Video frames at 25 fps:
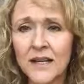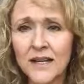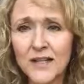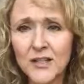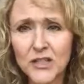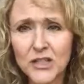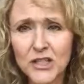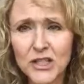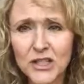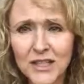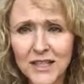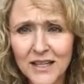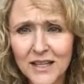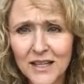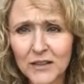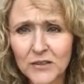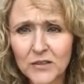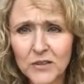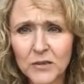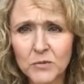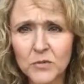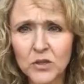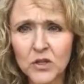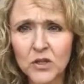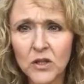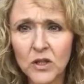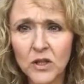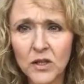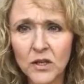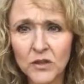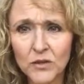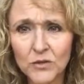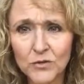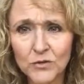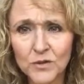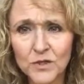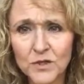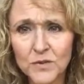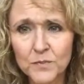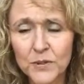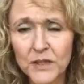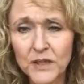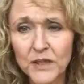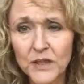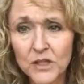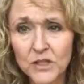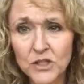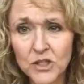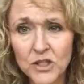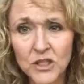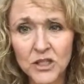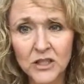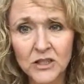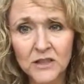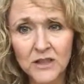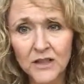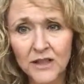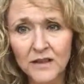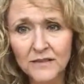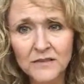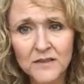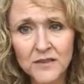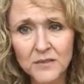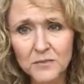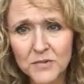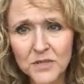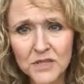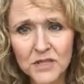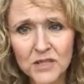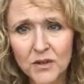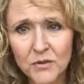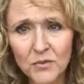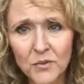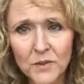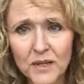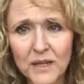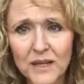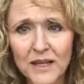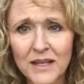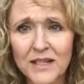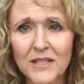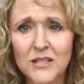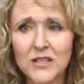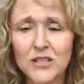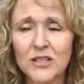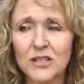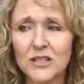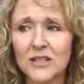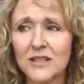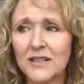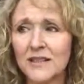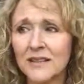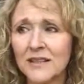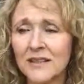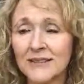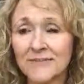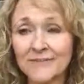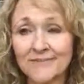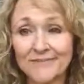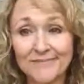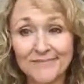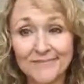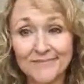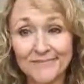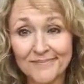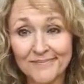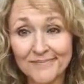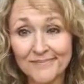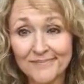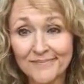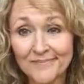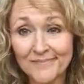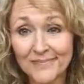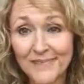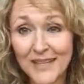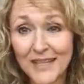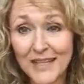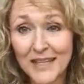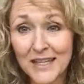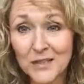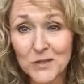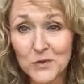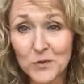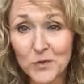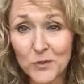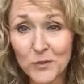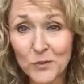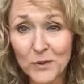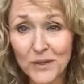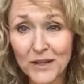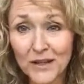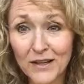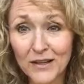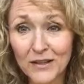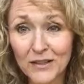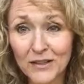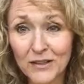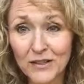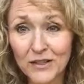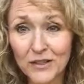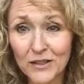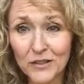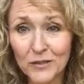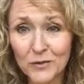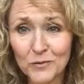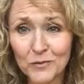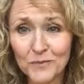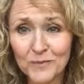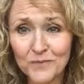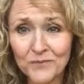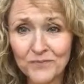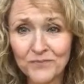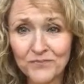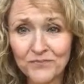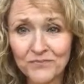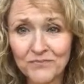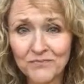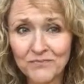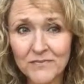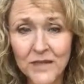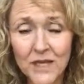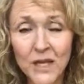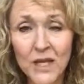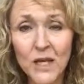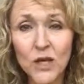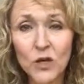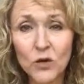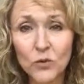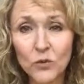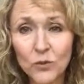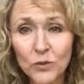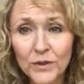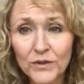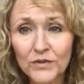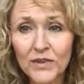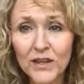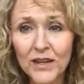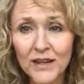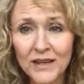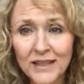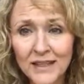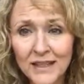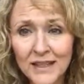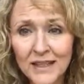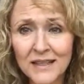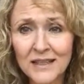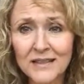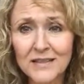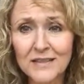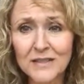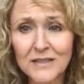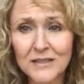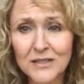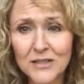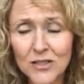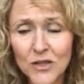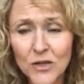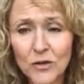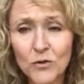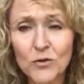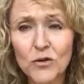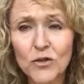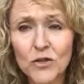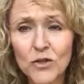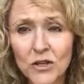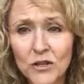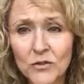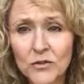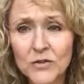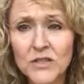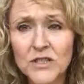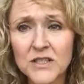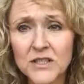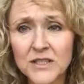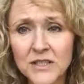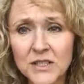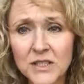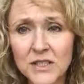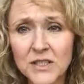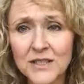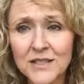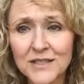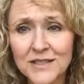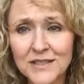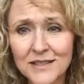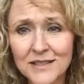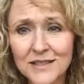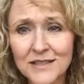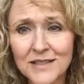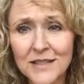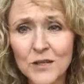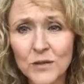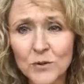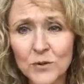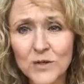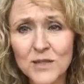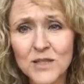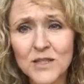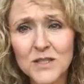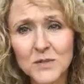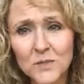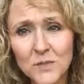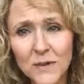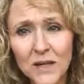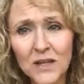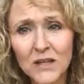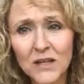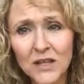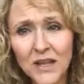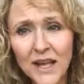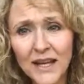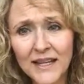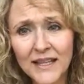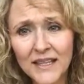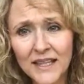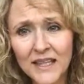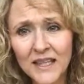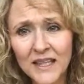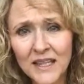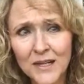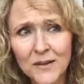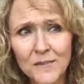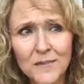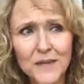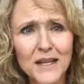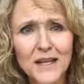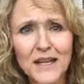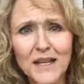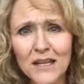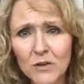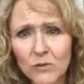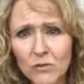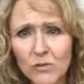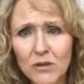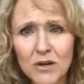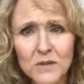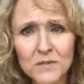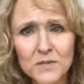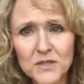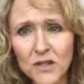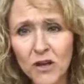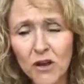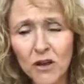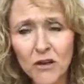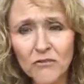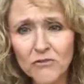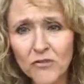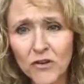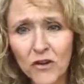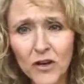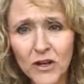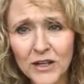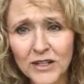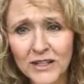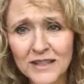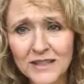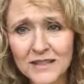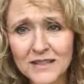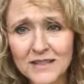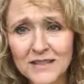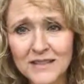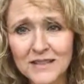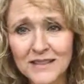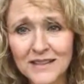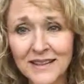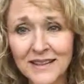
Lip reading: and she held them close because she loved them so much. And that's what we got to do. We've got to get so close to Jesus that we smell like Him, that He rubs off on us,